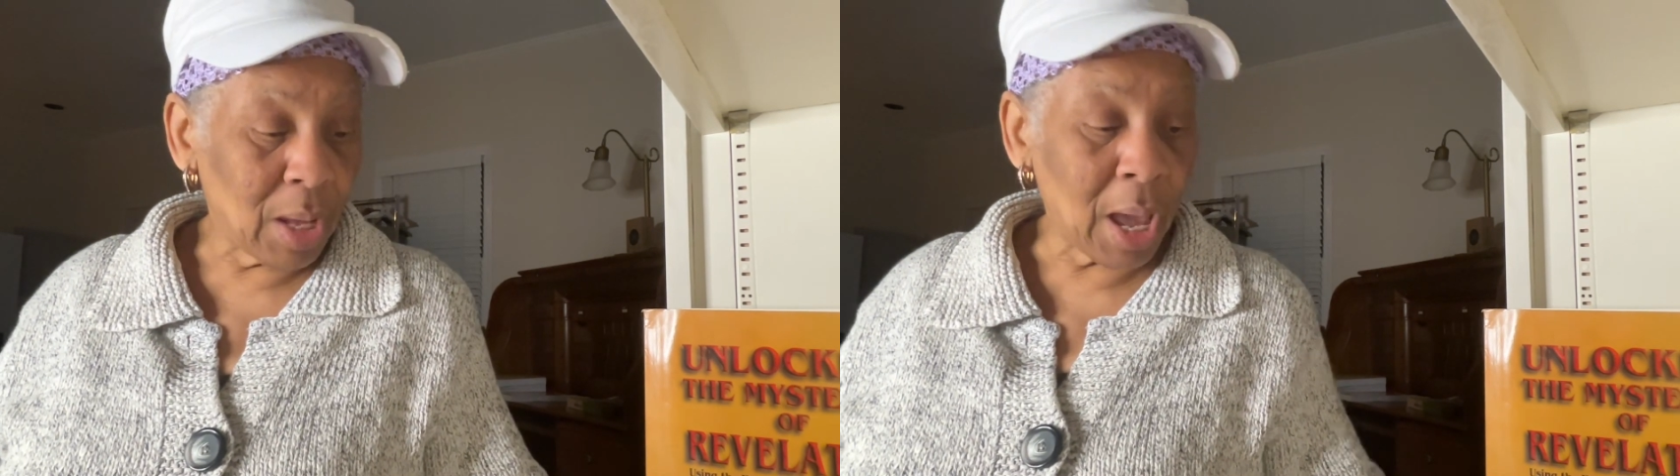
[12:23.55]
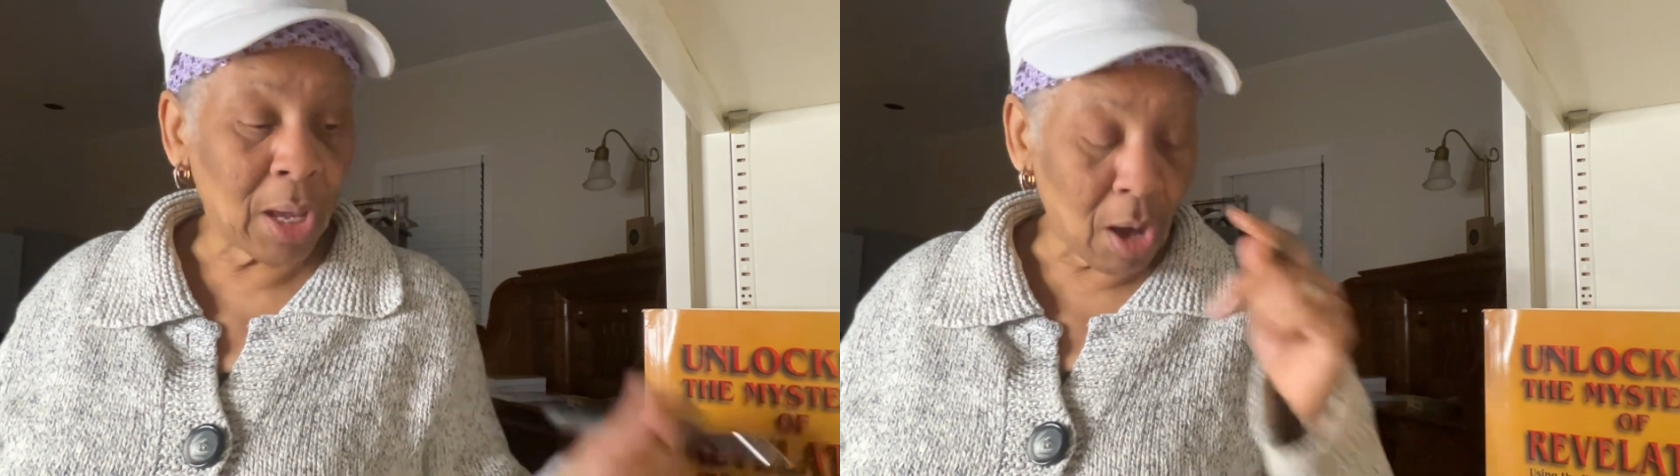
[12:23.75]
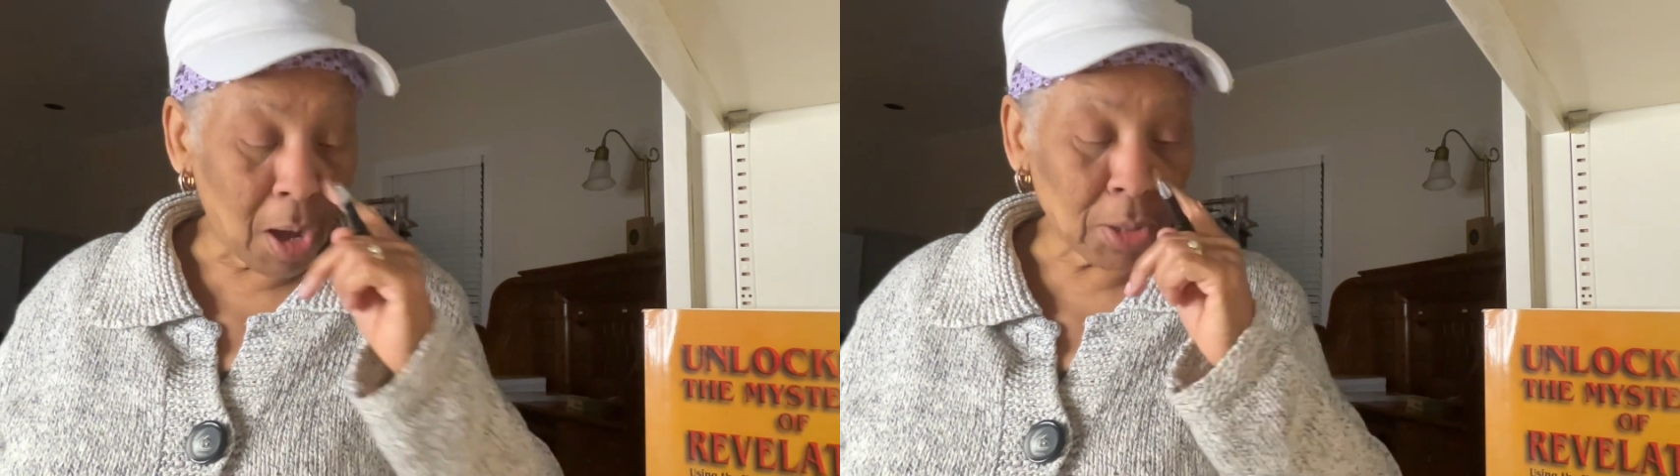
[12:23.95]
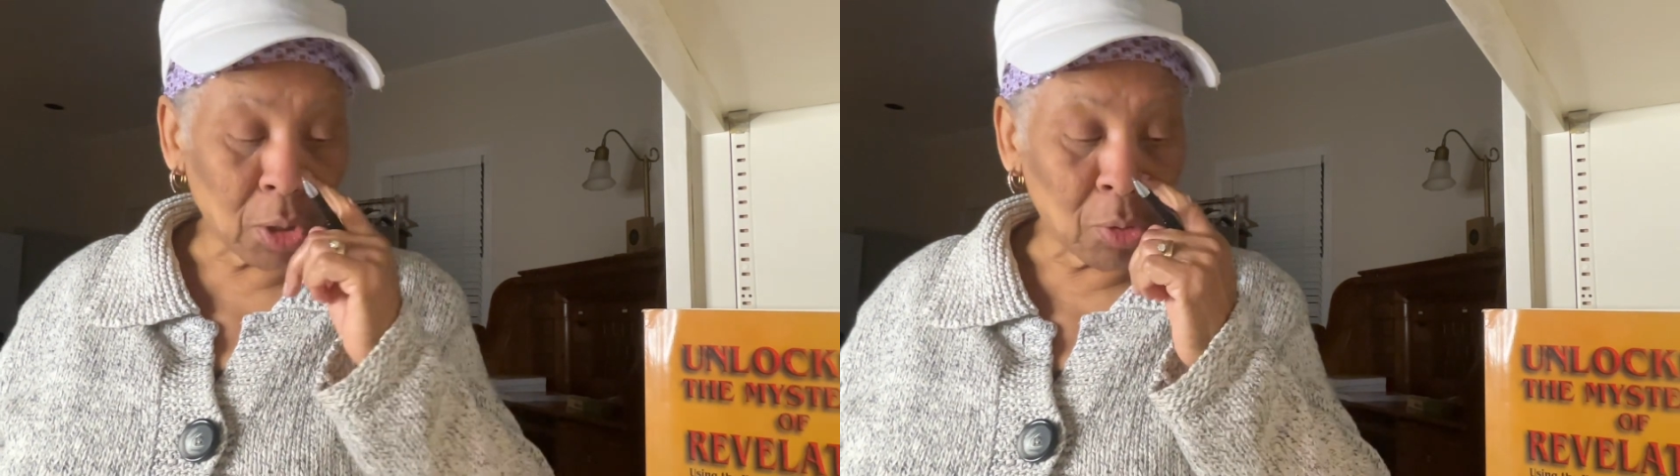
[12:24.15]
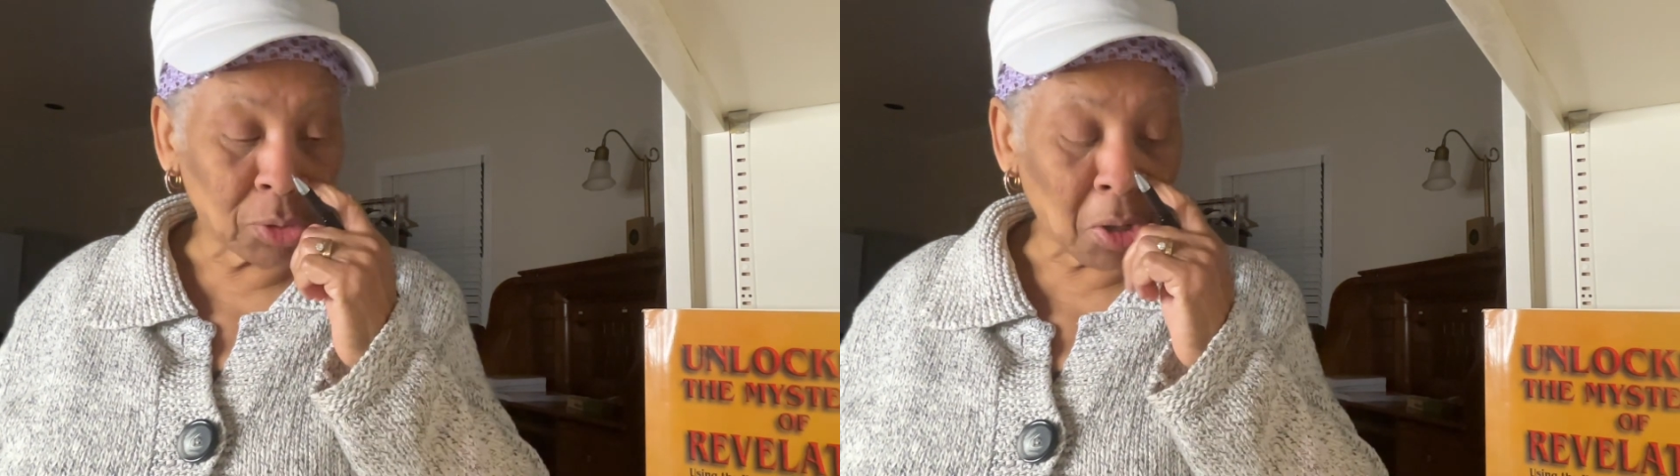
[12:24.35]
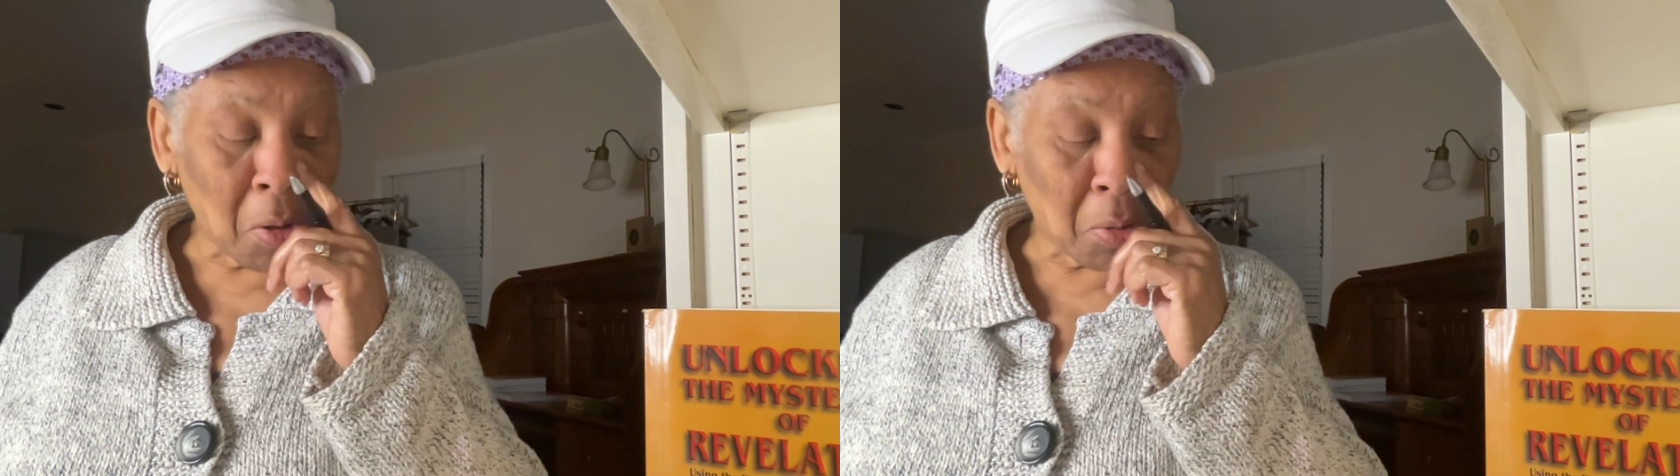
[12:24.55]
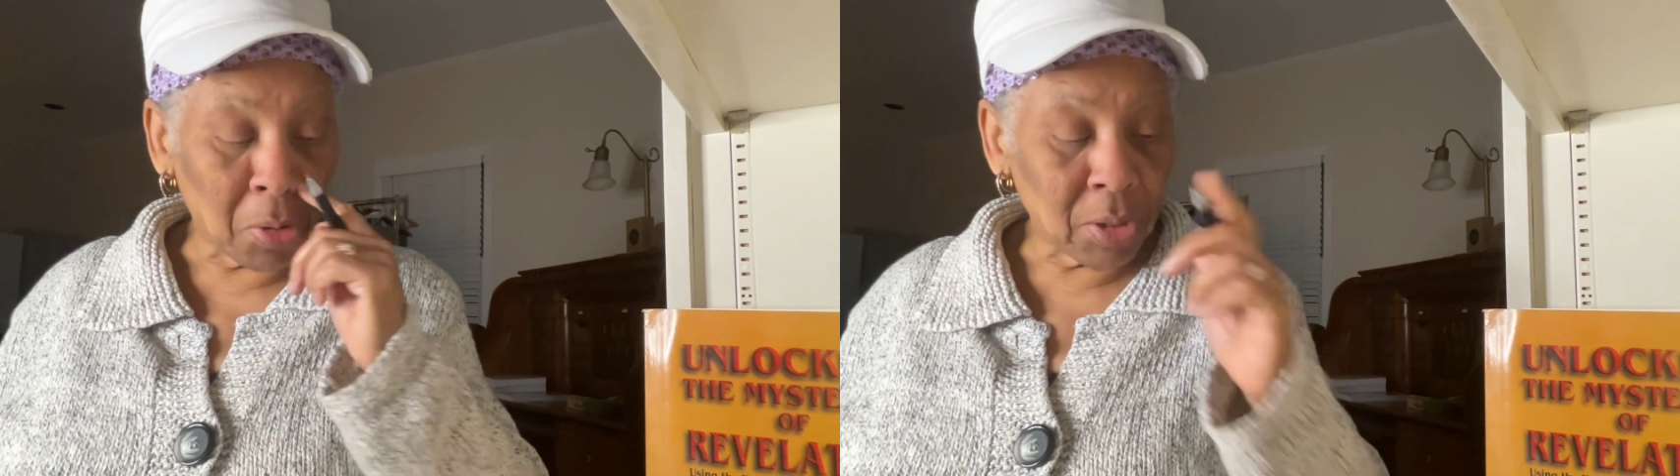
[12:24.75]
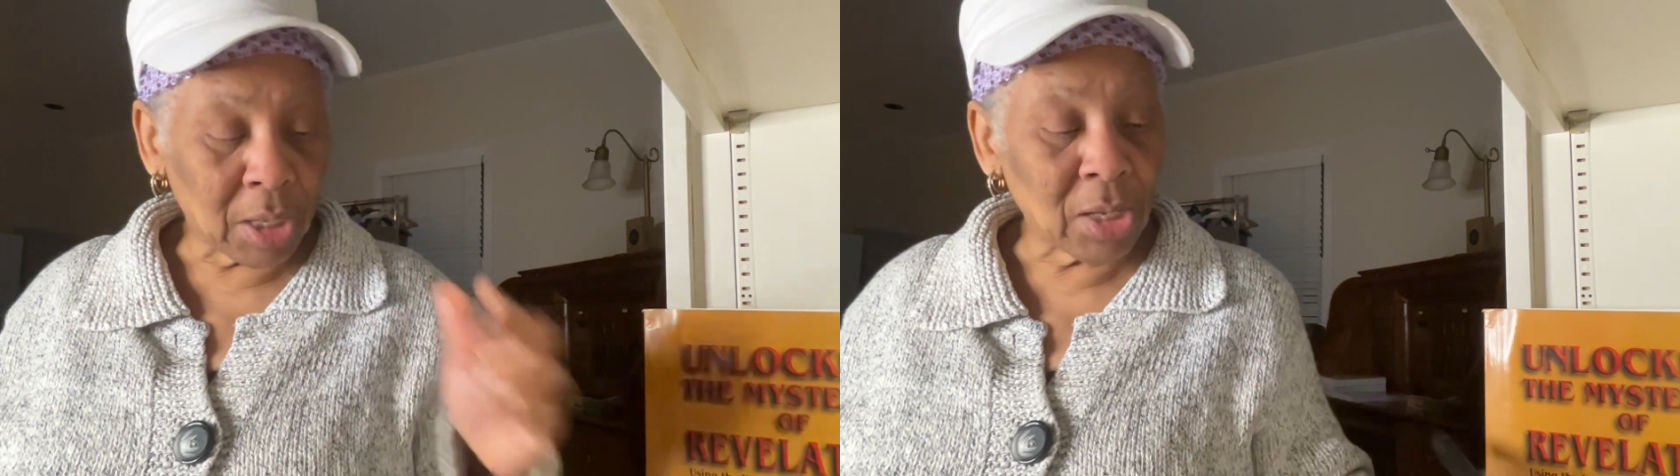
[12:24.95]
And God told
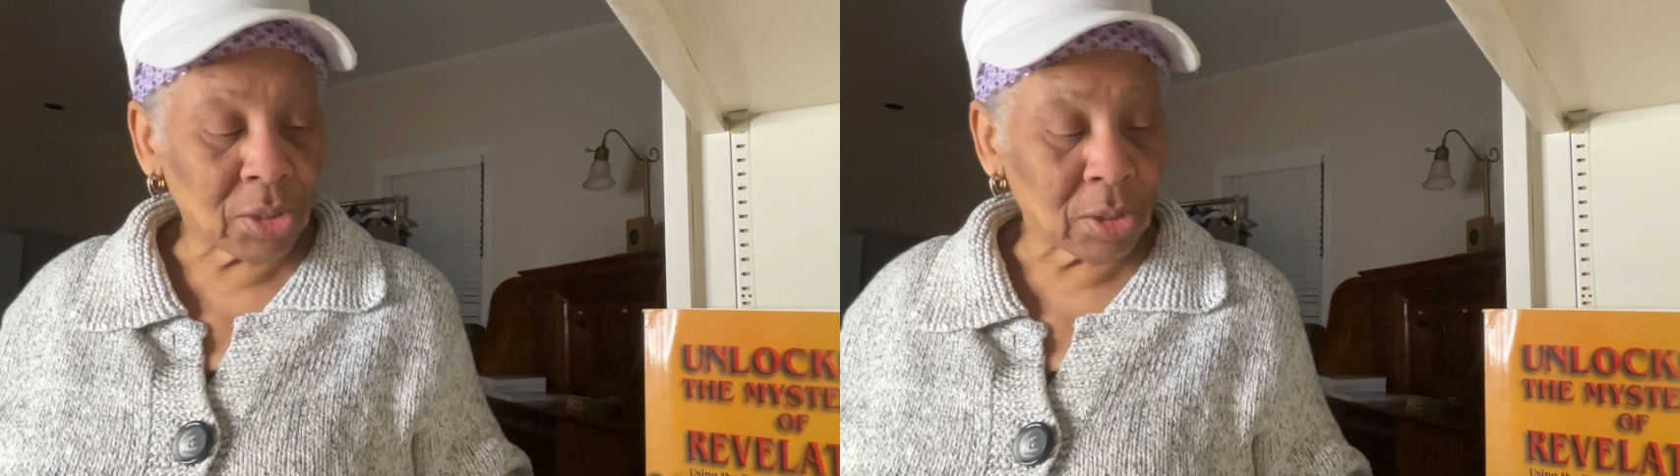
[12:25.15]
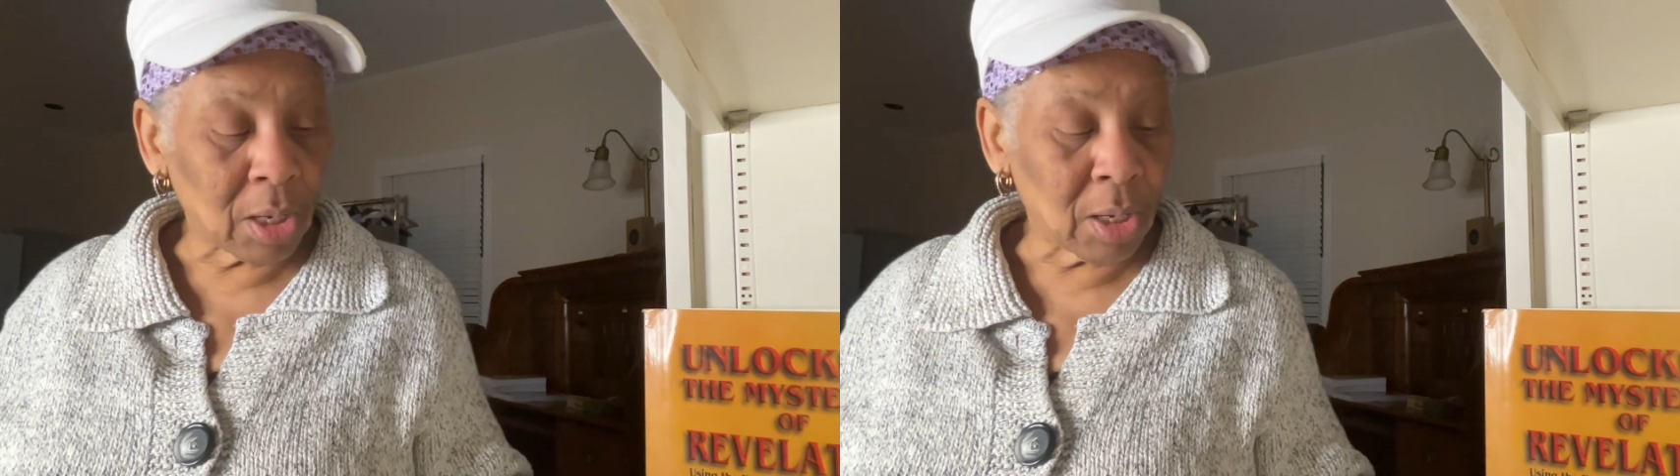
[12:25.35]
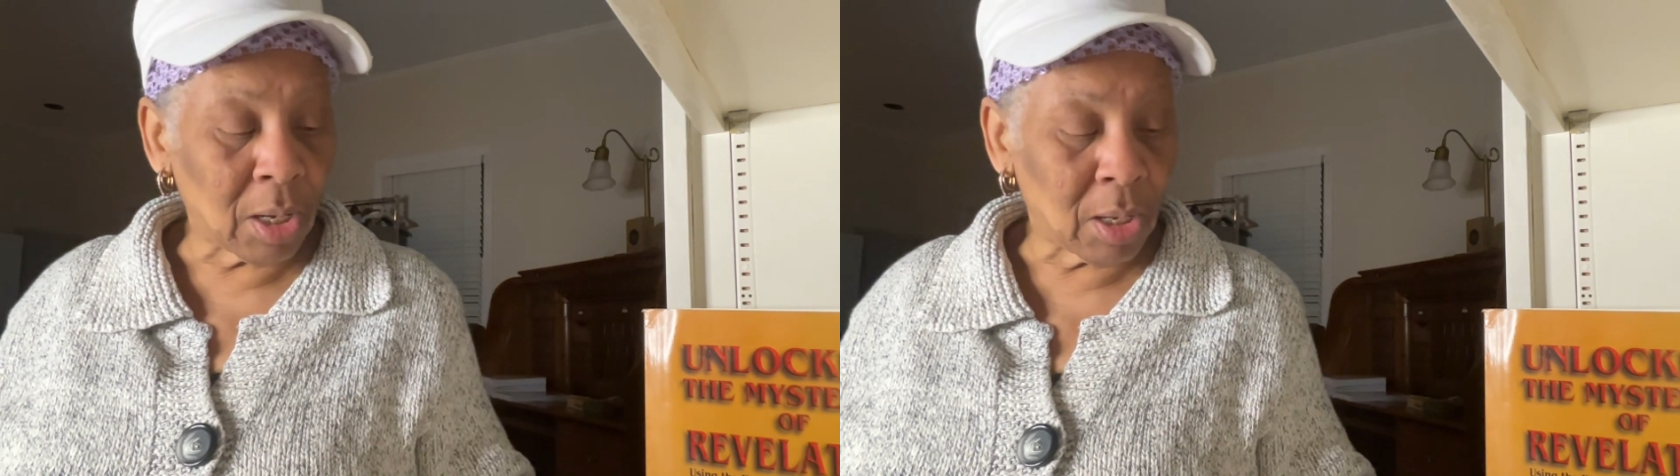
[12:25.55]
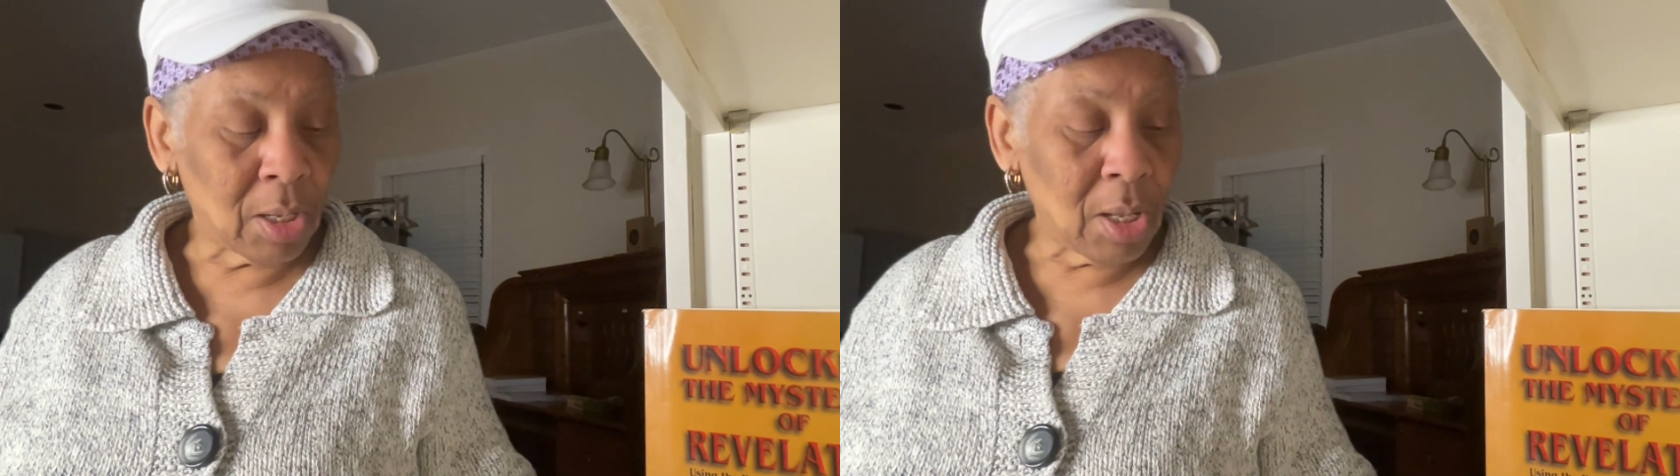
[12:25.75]
Saul, King's uh,